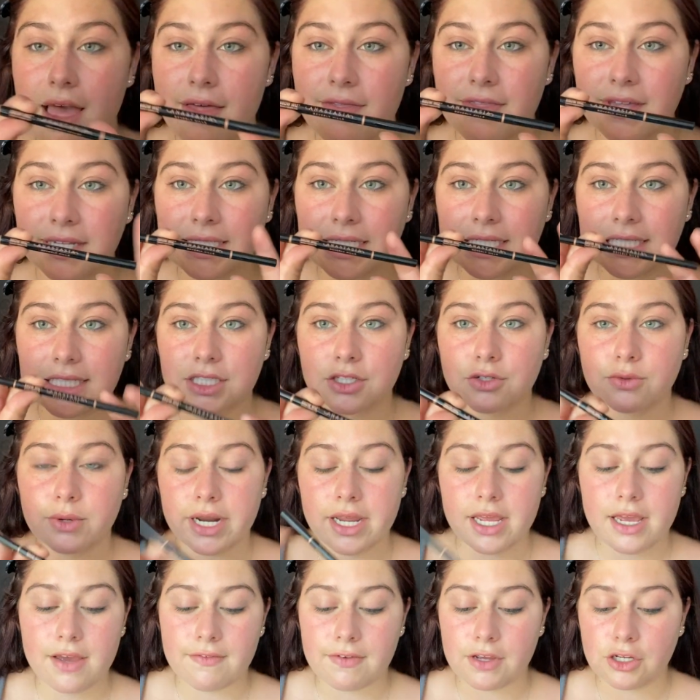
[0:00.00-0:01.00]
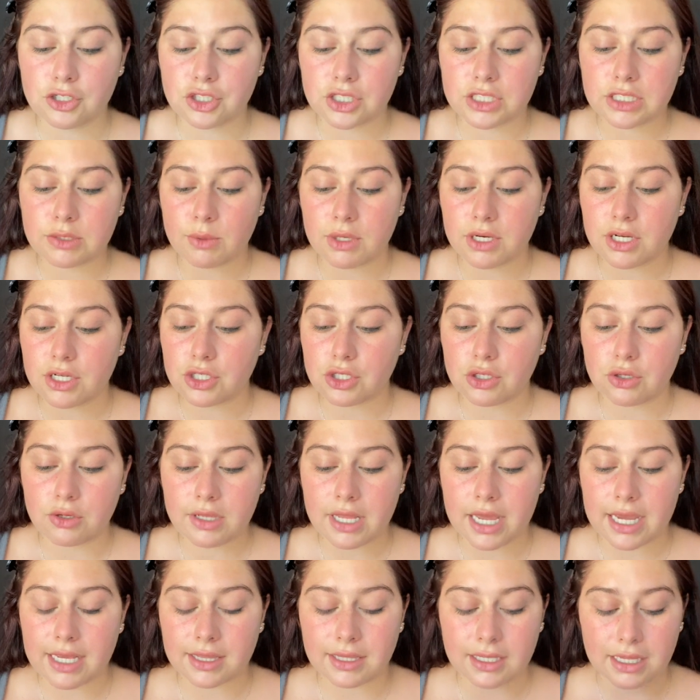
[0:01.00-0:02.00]
This is great if you just want to do
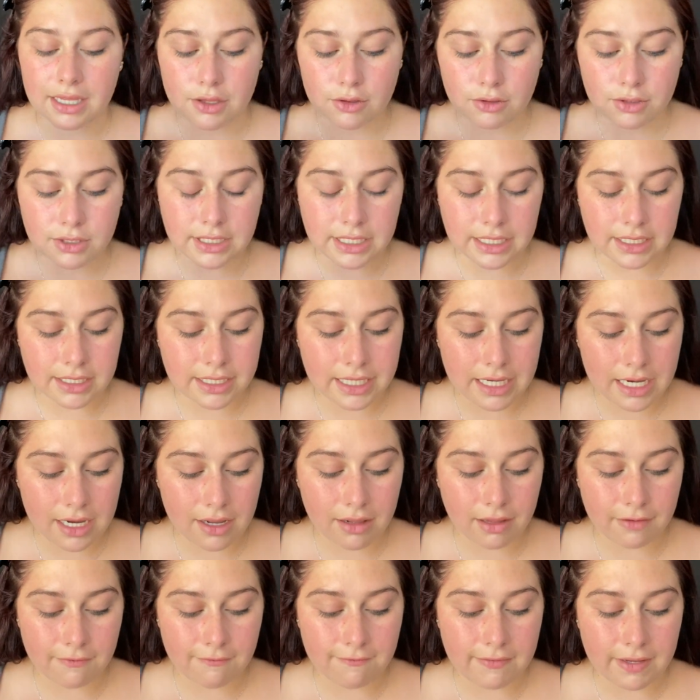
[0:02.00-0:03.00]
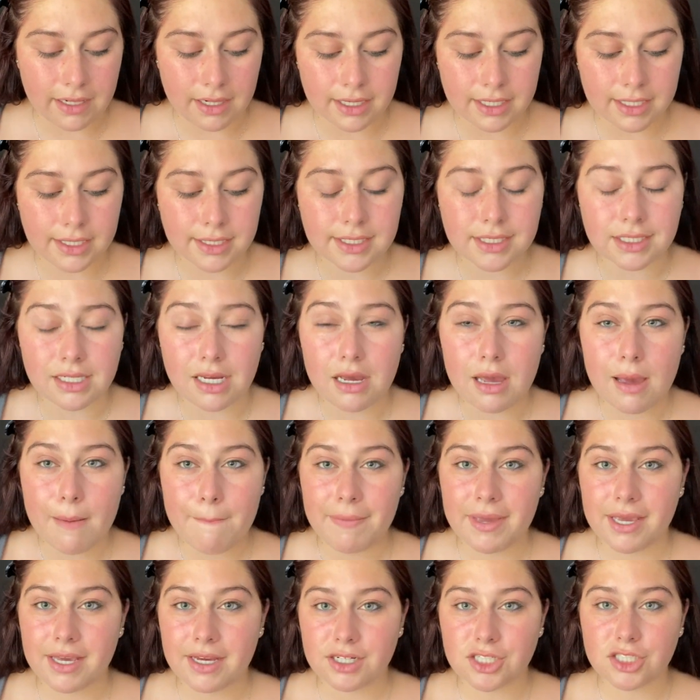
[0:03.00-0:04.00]
like little detail and fill-ins.
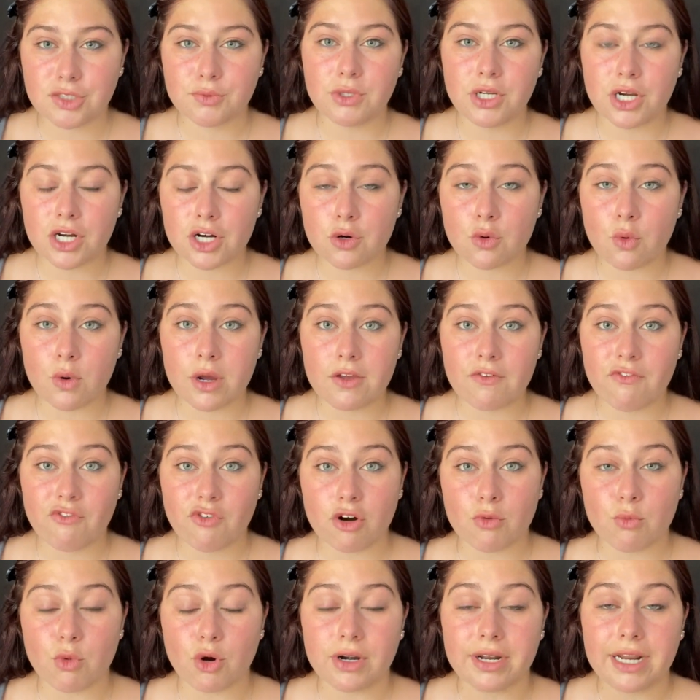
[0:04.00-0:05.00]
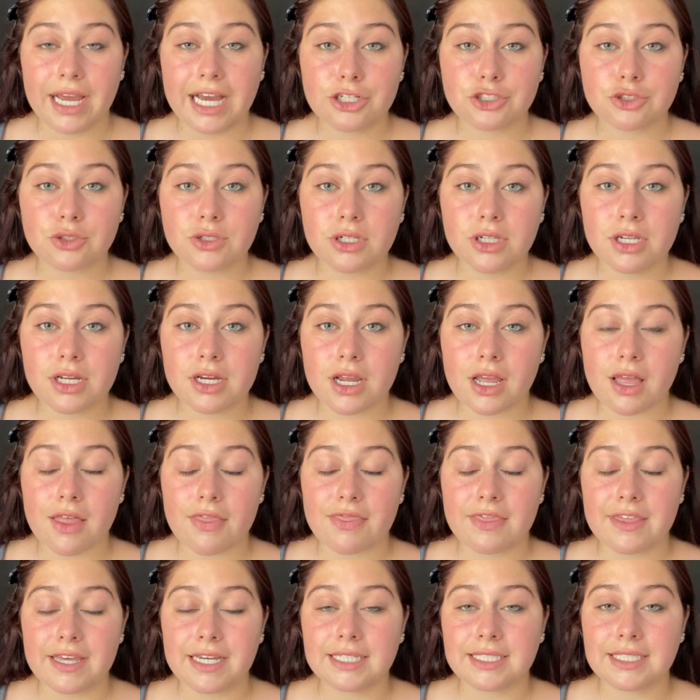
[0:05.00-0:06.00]
Because we are going for a more natural look,
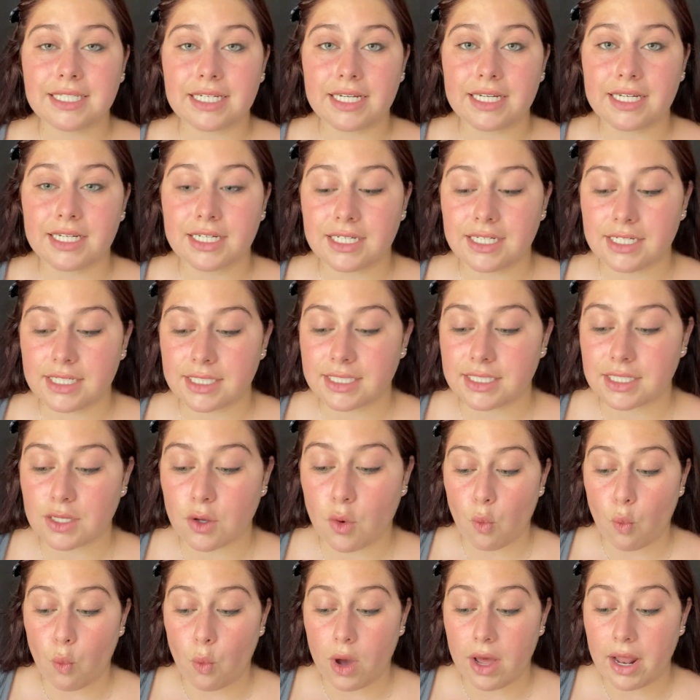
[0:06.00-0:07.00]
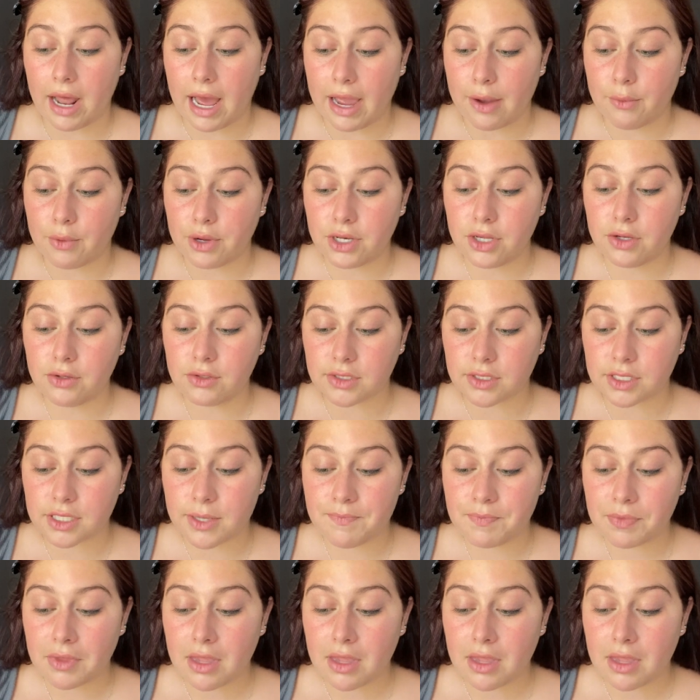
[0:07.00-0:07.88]
this is what I would use.